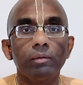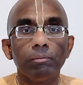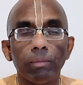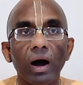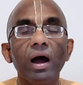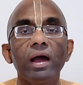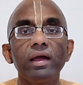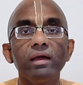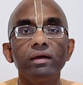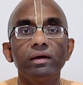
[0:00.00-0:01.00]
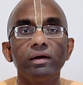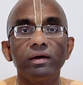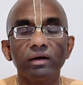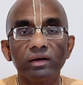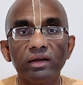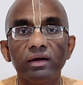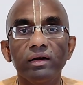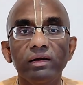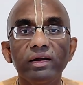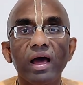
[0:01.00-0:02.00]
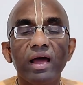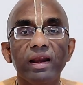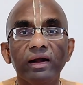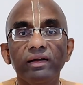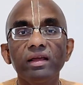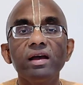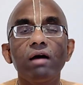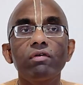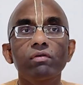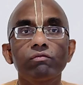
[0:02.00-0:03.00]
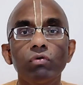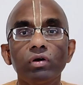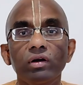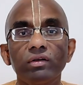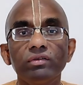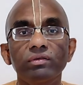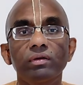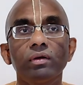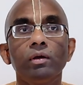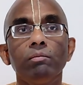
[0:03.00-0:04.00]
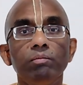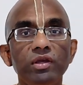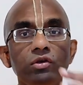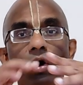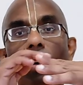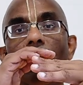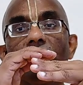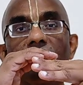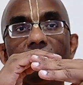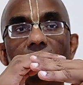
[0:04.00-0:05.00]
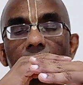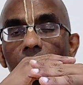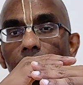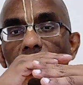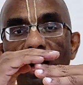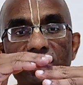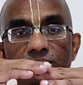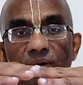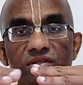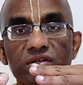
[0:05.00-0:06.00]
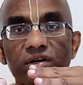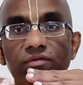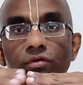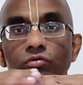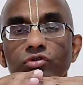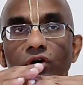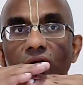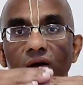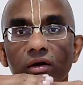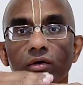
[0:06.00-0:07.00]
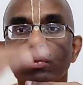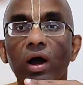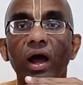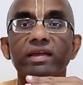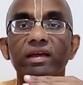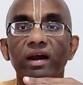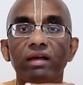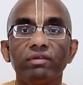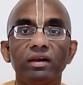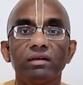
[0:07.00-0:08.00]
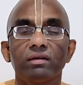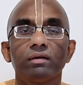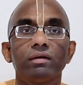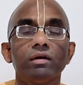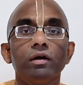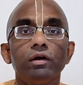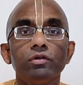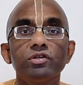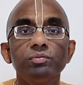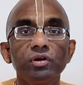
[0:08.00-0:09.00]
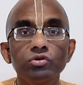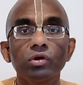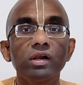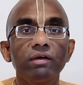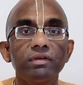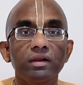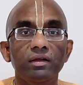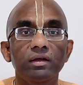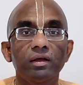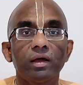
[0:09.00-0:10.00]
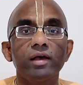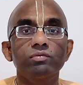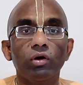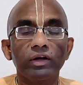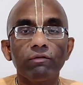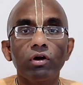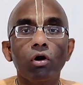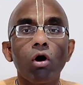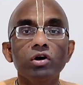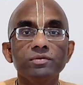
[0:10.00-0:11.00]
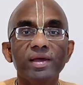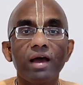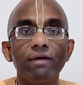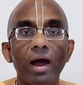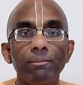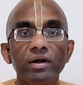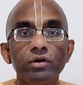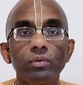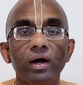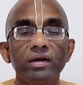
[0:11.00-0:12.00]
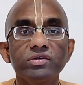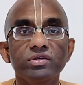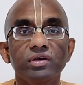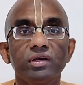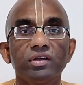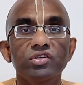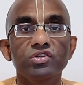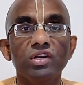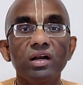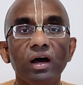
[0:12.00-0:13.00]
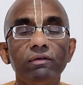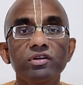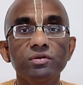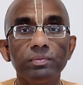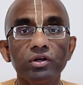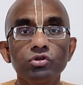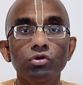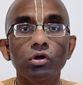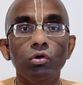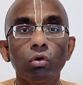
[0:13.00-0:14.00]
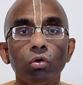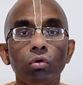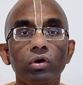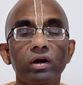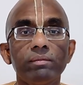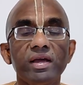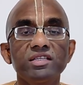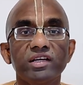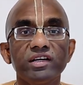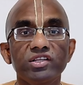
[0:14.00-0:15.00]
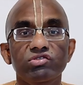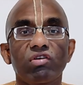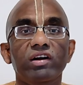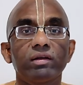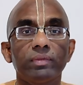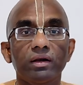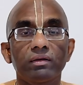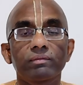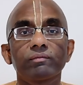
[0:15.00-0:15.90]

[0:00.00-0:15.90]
By redirecting our focus beyond the past, present and future to a higher level, to the spiritual level. As whatever wrongs may have happened to us, still our spiritual core remains indestructible.